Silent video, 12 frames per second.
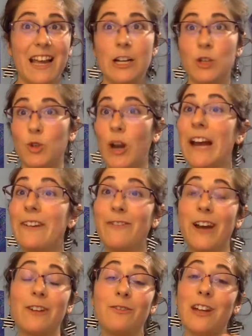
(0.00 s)
I try to
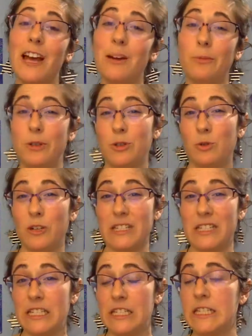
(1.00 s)
find reliable
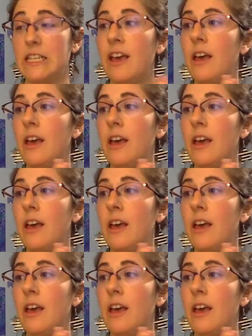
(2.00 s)
sources.